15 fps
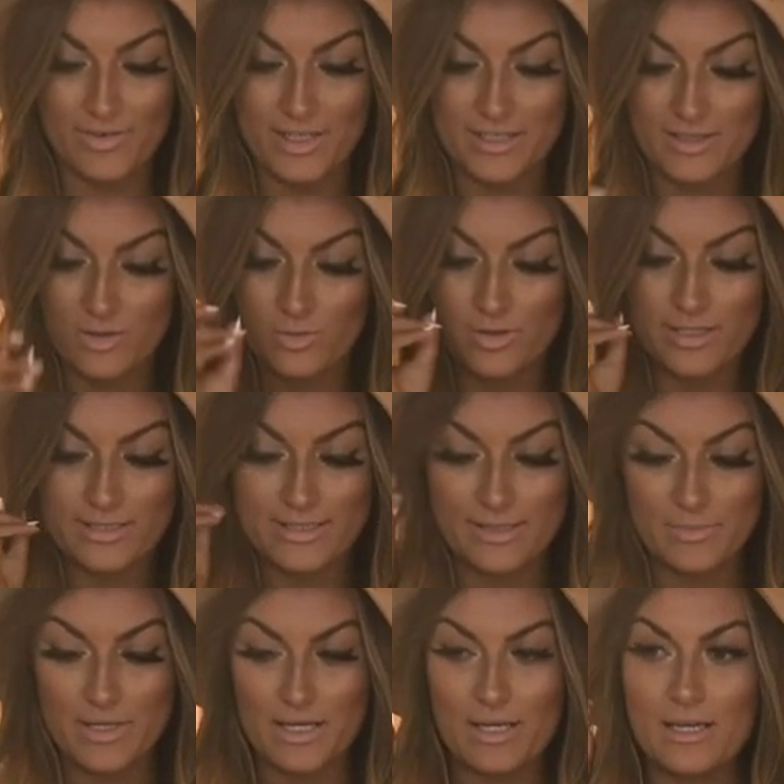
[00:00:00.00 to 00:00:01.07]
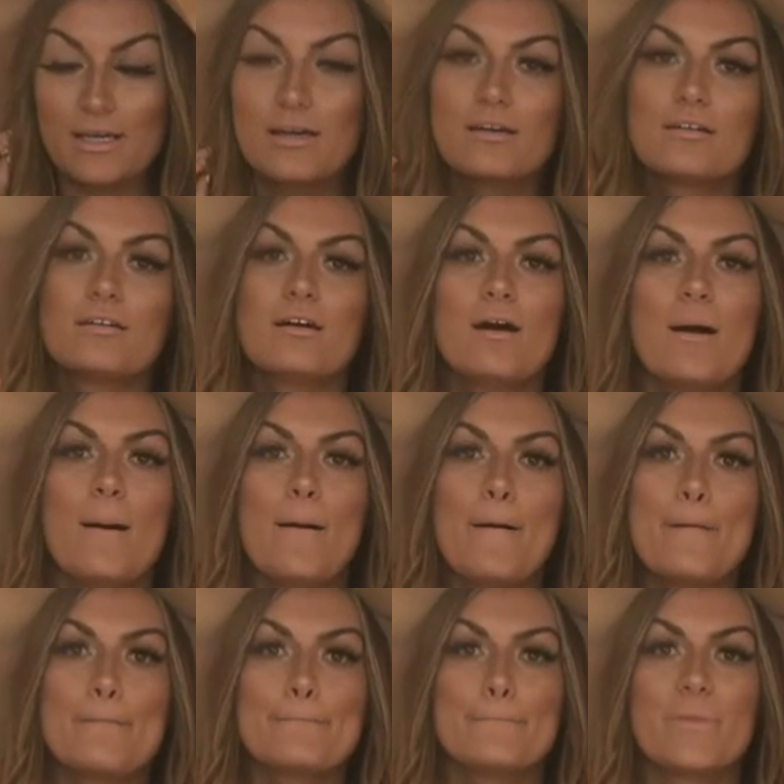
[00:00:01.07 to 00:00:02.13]
It's going to be
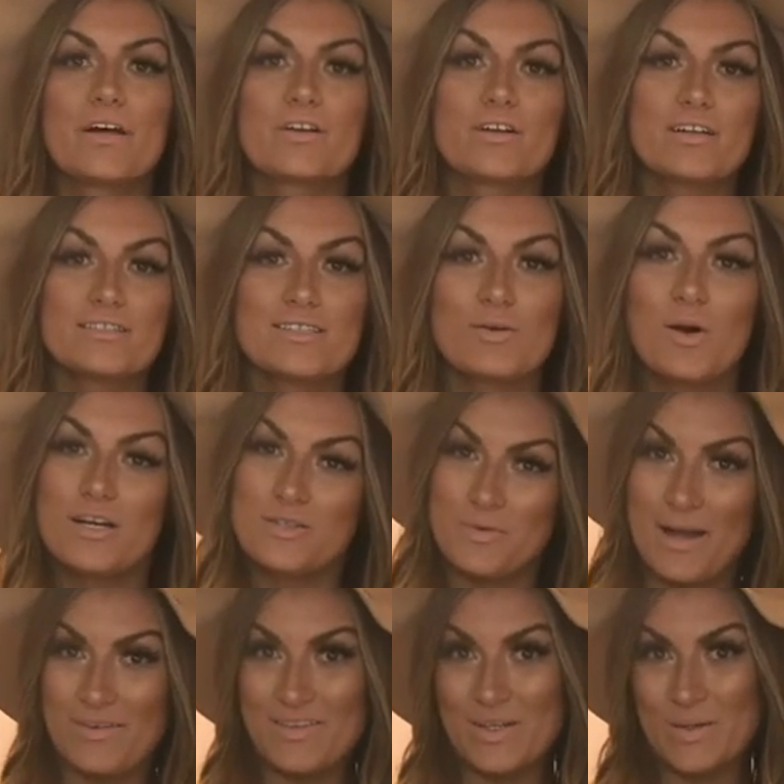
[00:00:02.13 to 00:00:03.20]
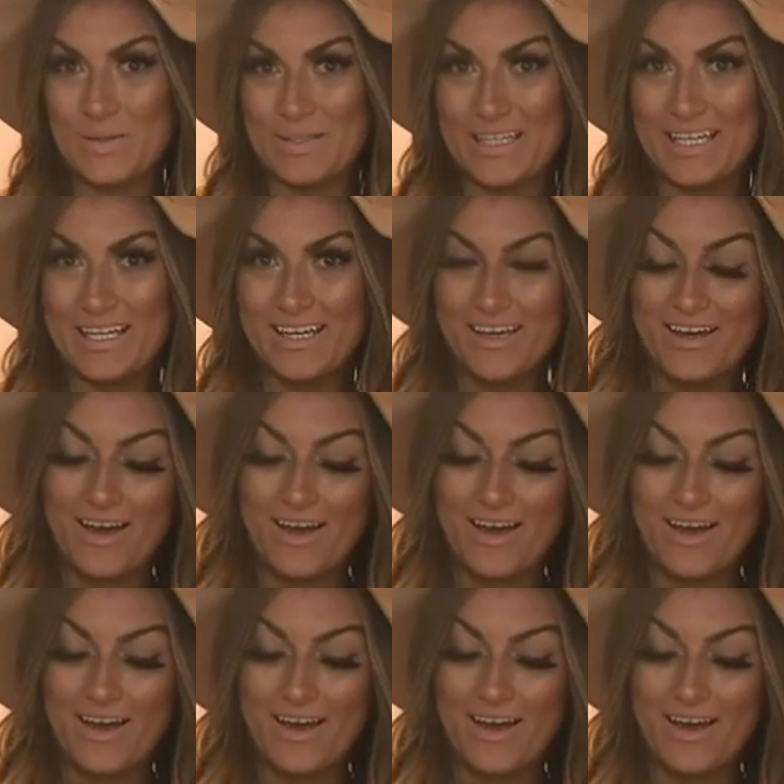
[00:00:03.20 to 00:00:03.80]
butternut squash ravioli.